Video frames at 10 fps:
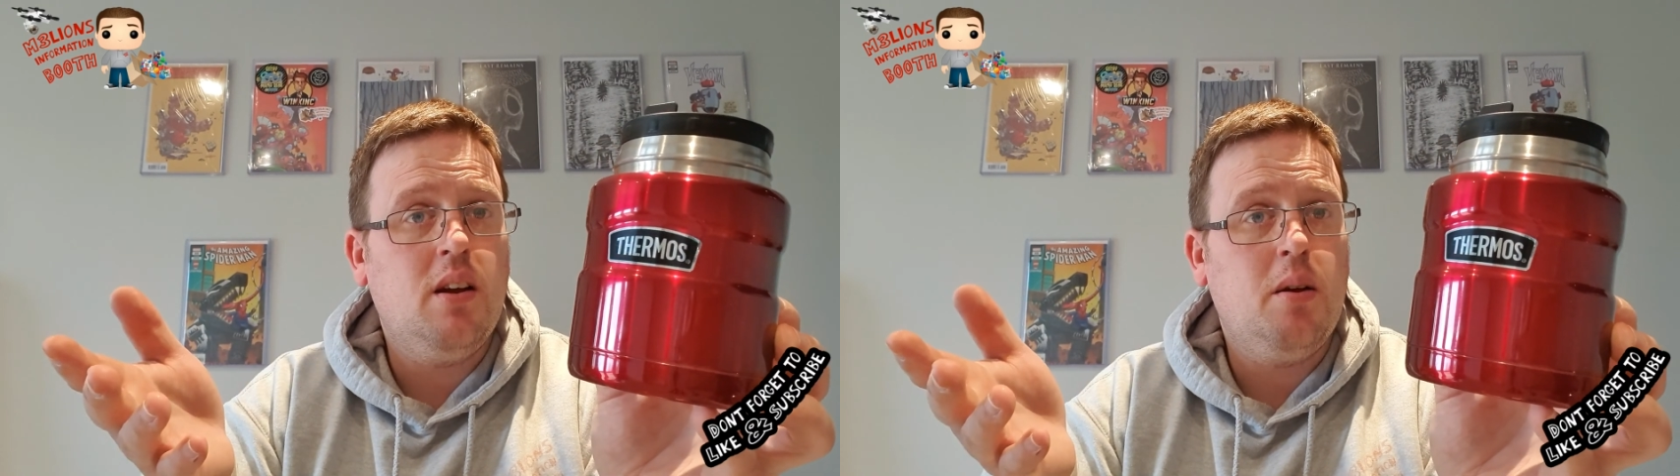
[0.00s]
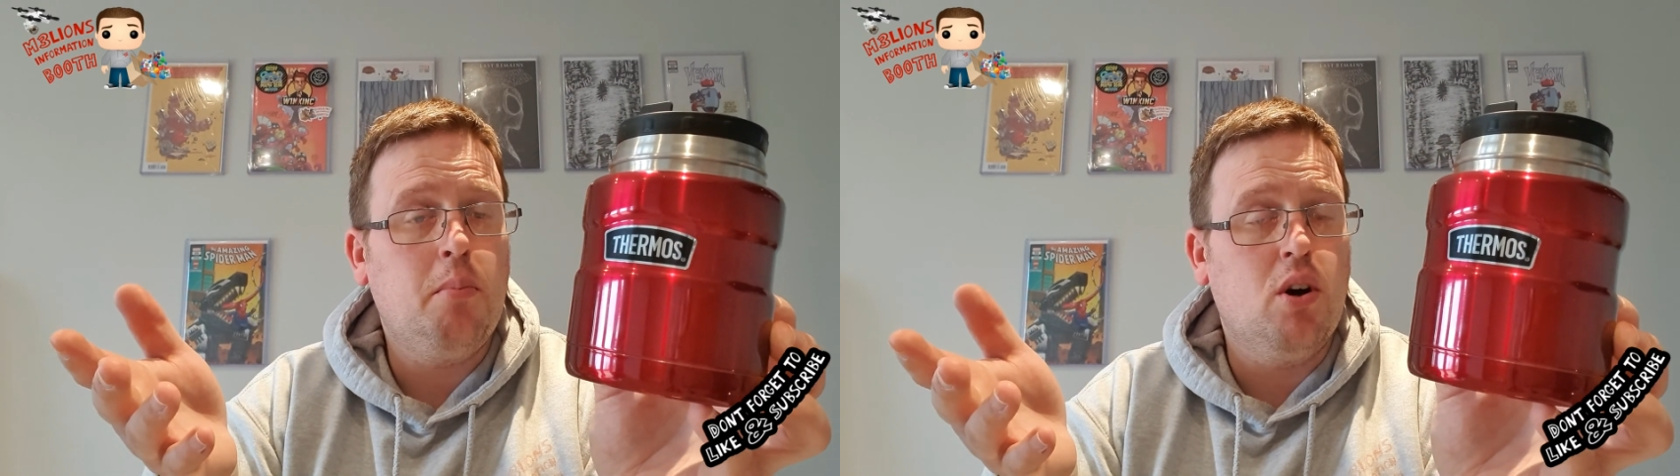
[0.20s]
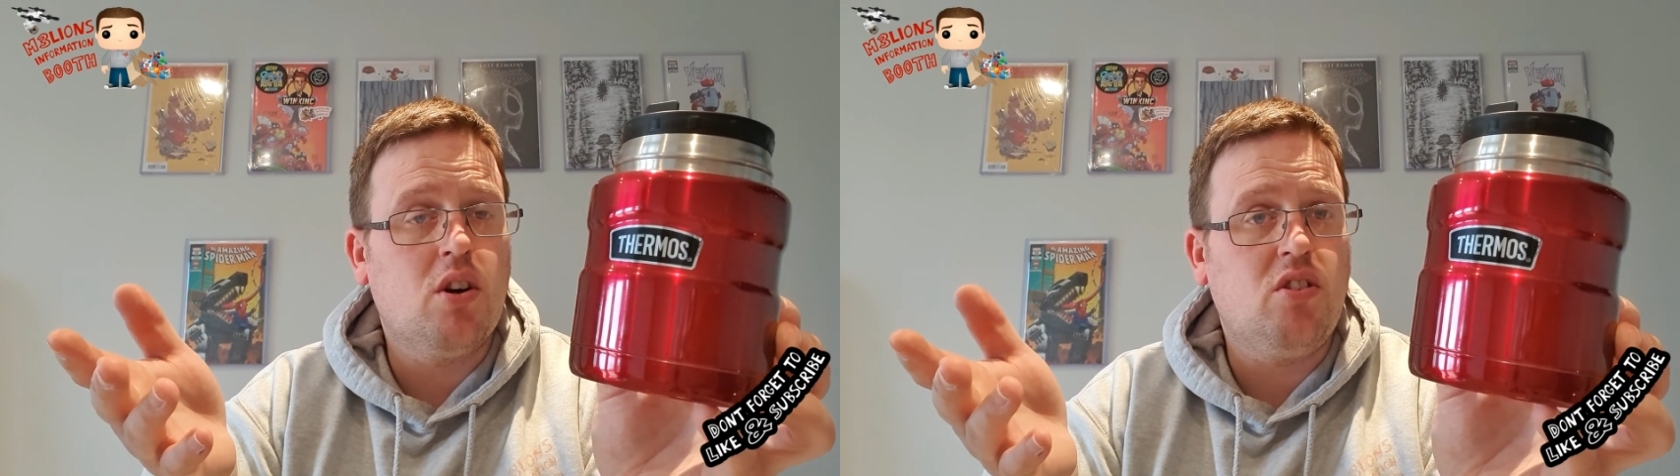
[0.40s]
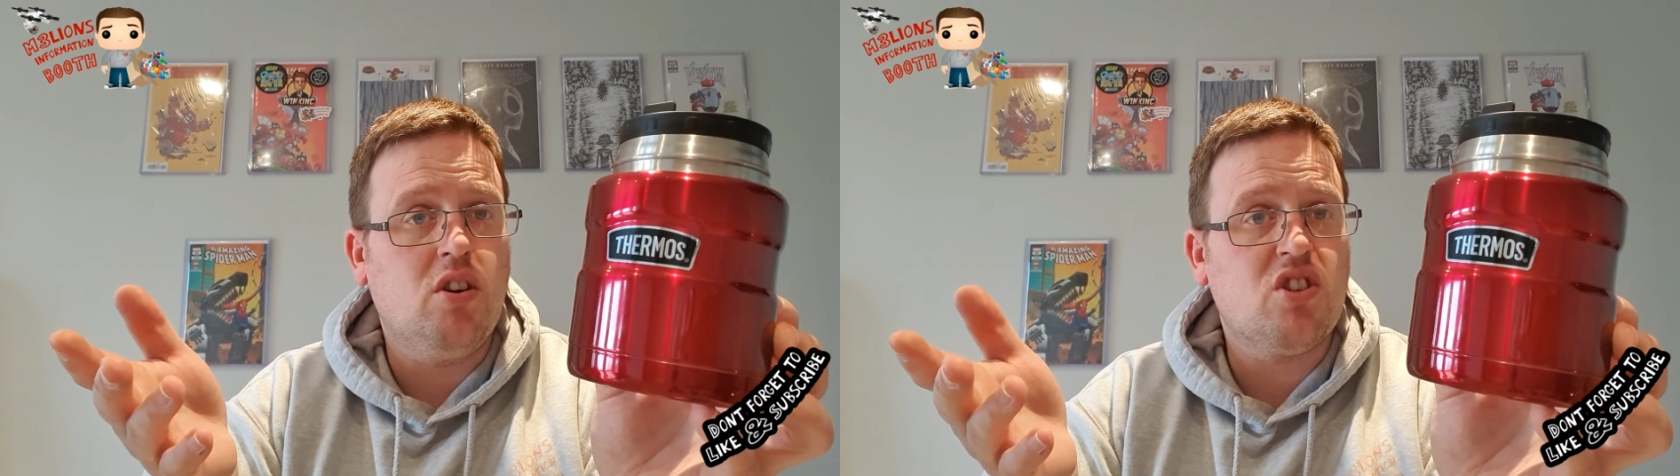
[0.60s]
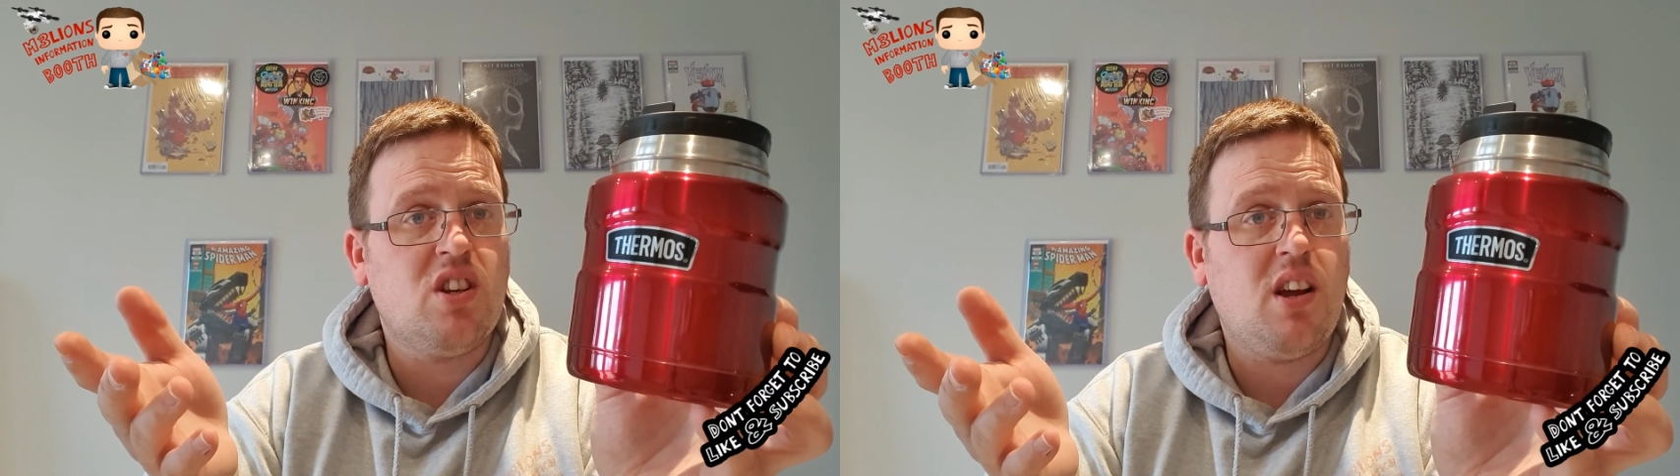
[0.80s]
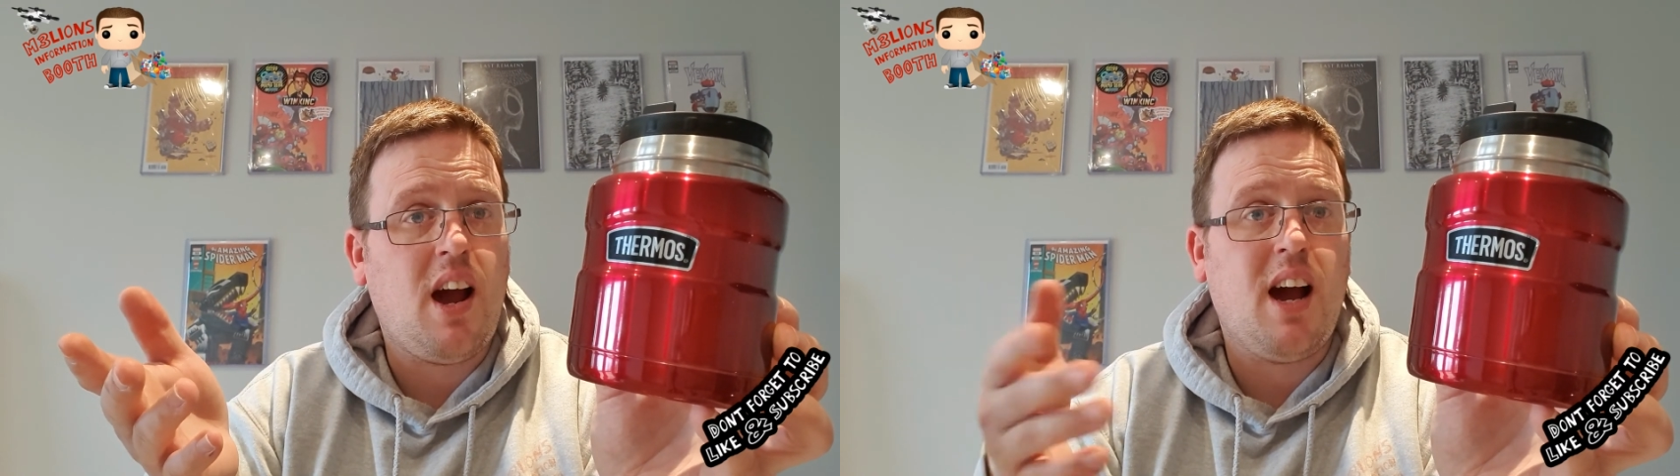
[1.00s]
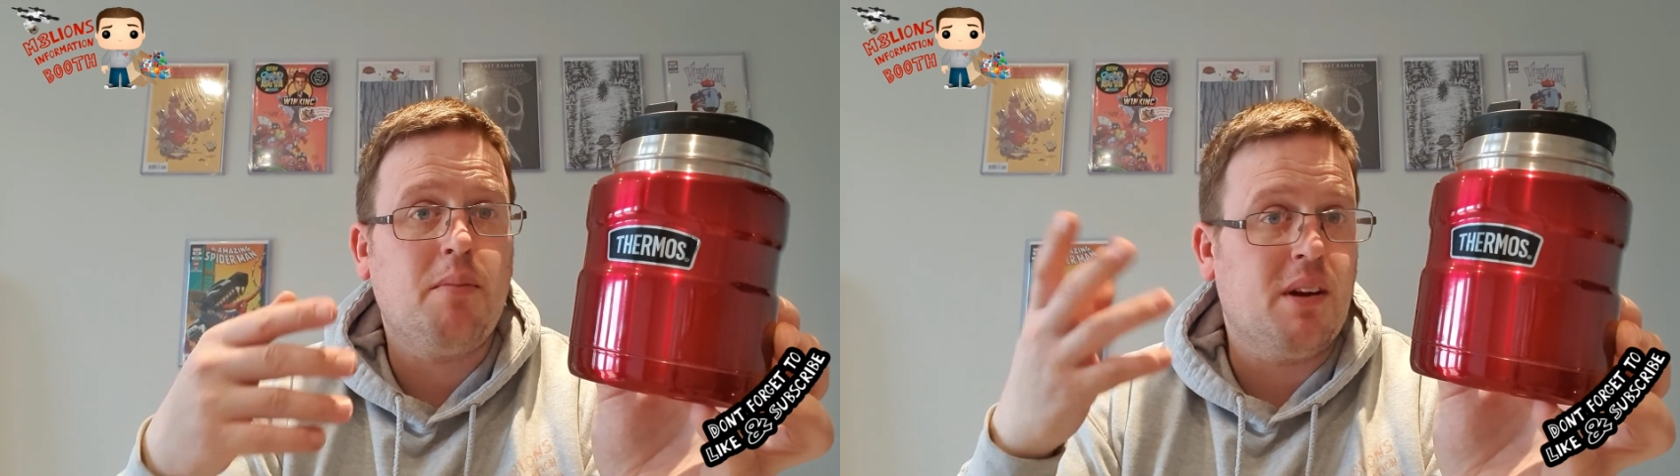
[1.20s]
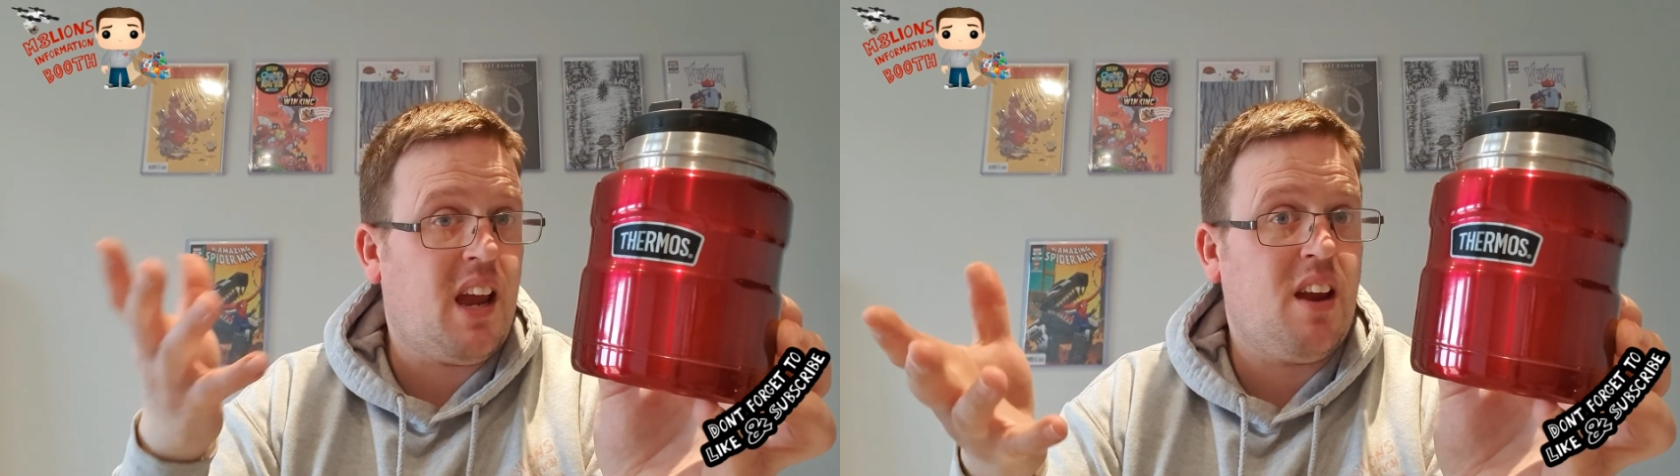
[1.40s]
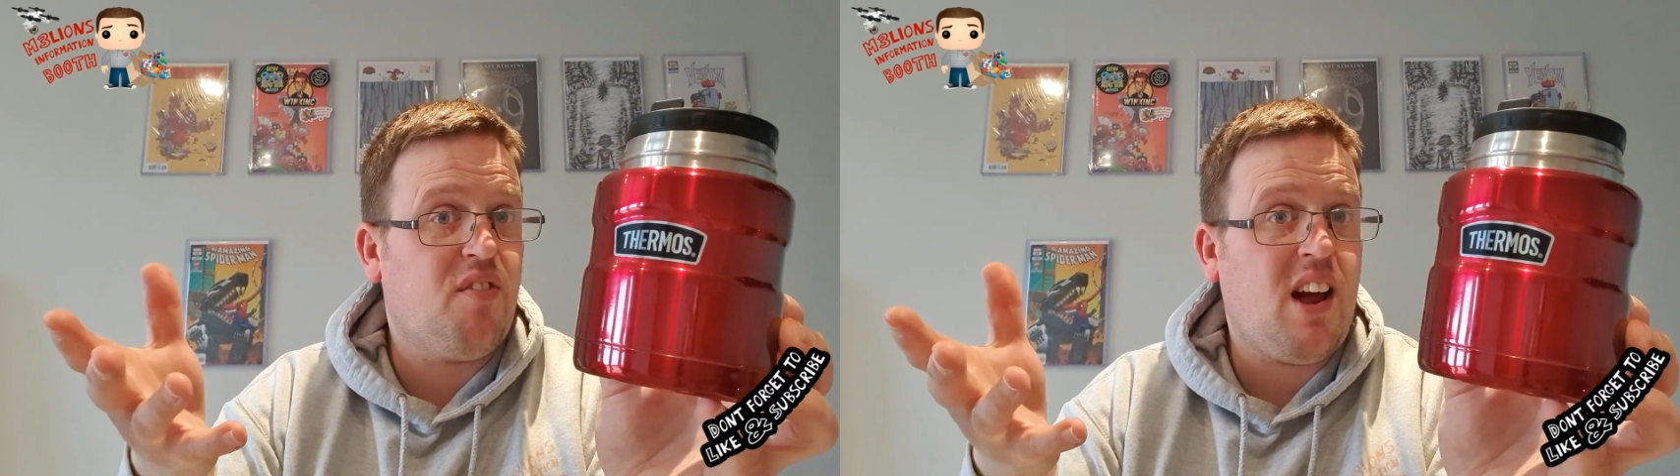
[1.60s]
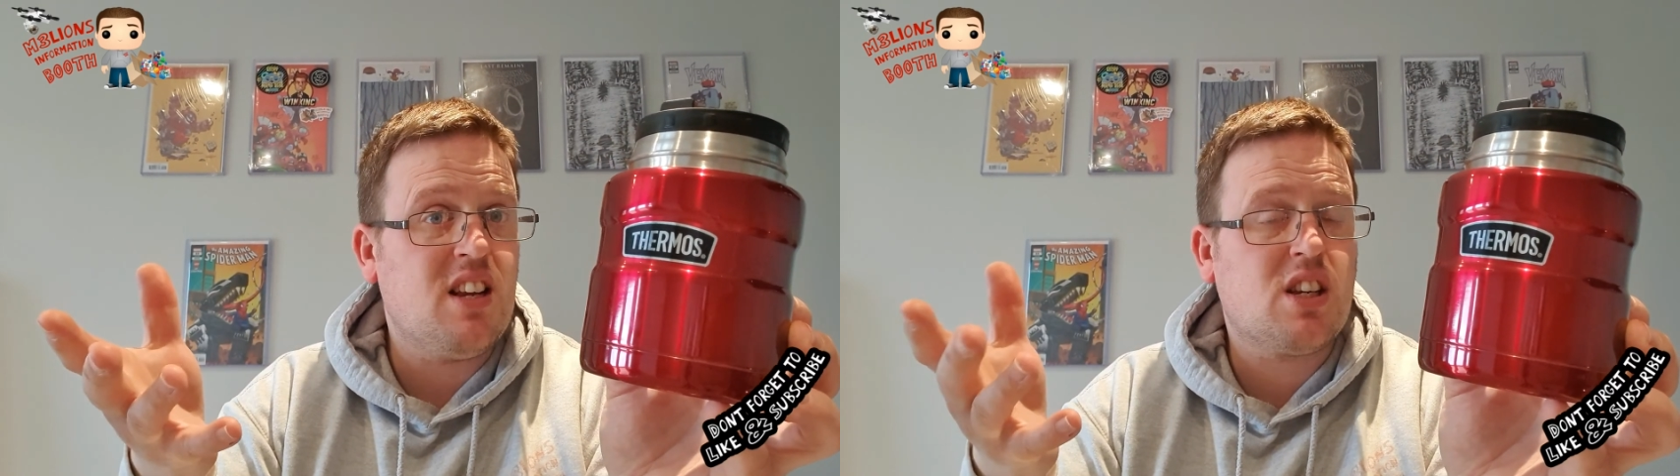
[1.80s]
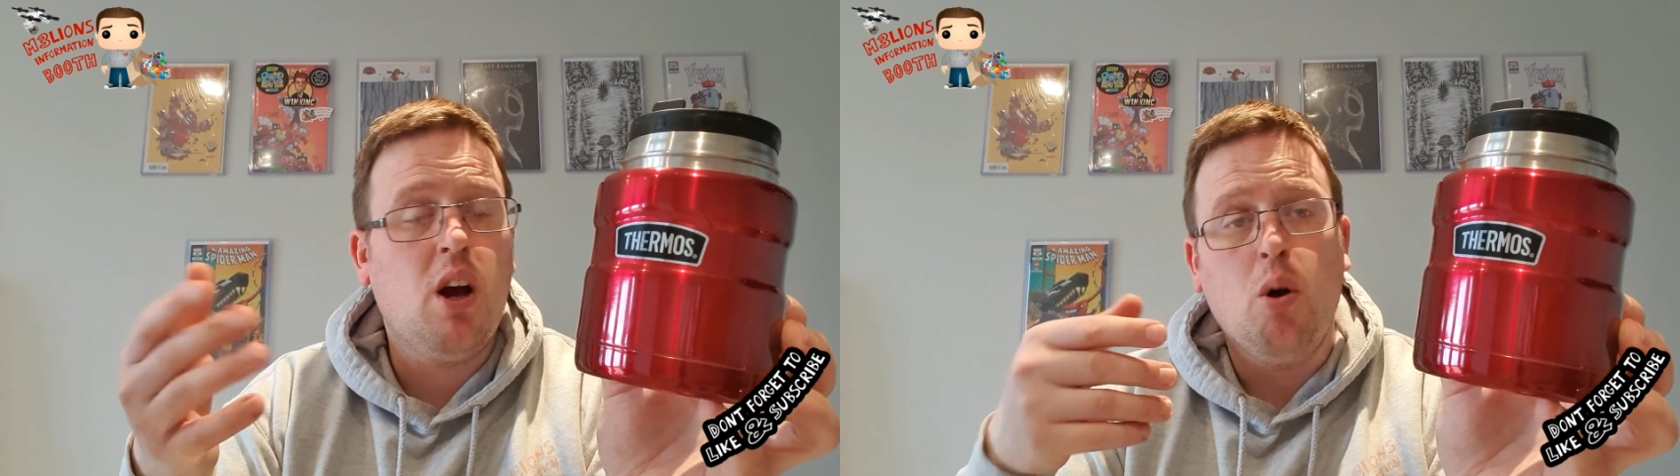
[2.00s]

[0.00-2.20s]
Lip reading: mug does and my King flask,